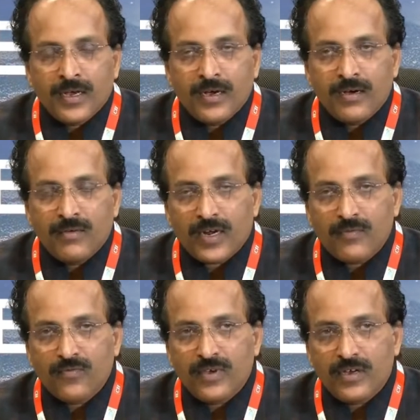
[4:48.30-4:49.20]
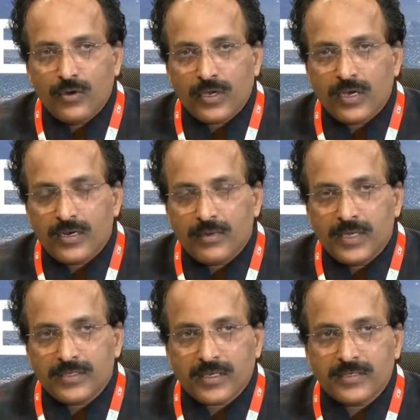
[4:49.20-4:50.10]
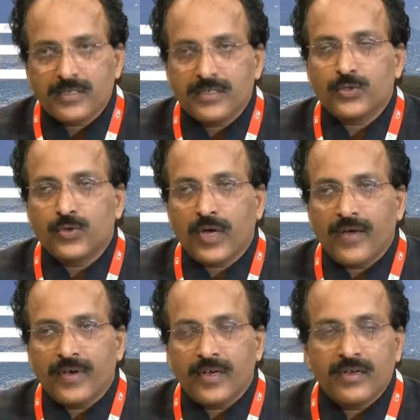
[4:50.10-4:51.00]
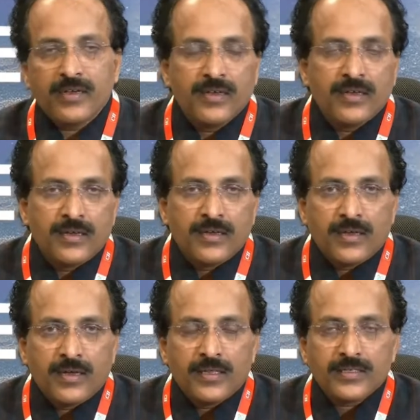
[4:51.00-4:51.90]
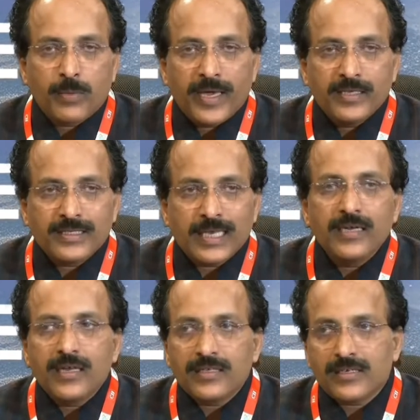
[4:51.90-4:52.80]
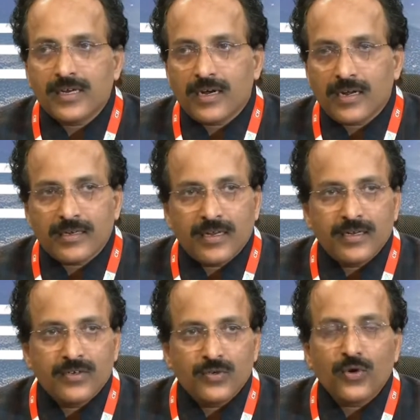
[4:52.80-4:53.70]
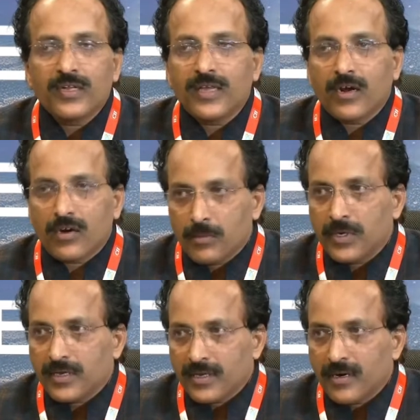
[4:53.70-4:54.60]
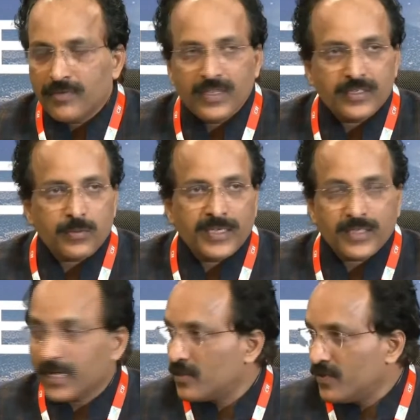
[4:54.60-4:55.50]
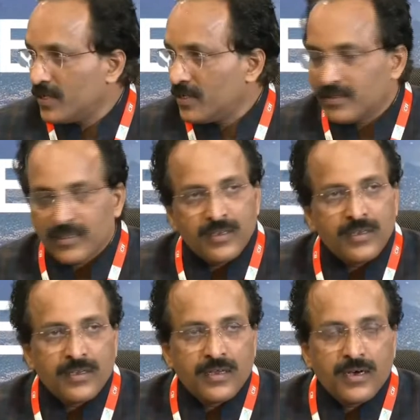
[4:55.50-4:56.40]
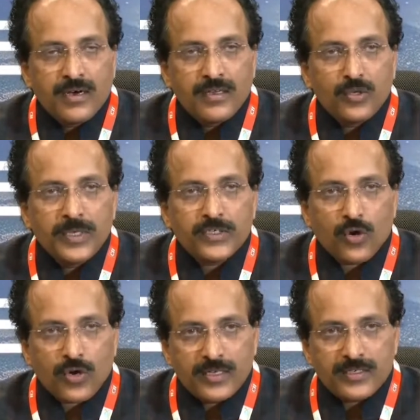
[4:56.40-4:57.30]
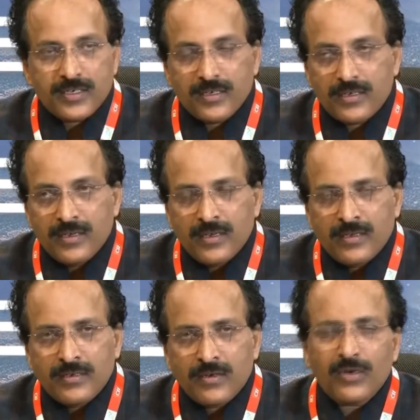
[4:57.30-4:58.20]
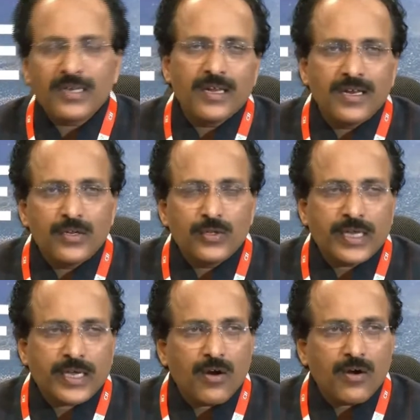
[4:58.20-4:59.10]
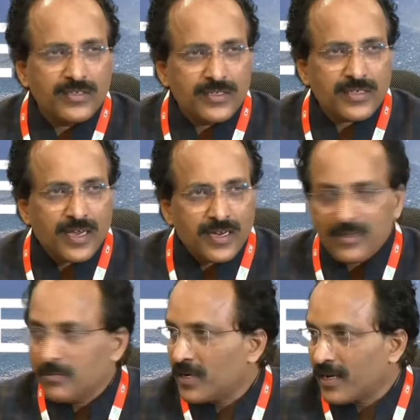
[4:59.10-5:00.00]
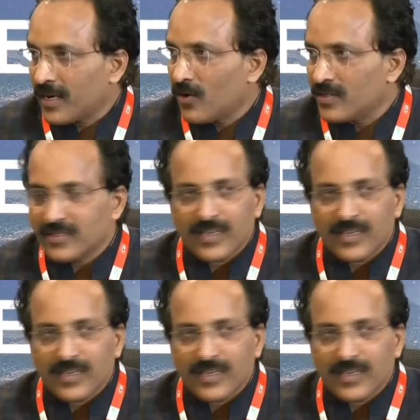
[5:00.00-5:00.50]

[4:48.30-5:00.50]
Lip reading: What we are looking at BSX is to have the space and industry connect, and to look at the economy of the space activity to be showcased not really into the technology side, but technology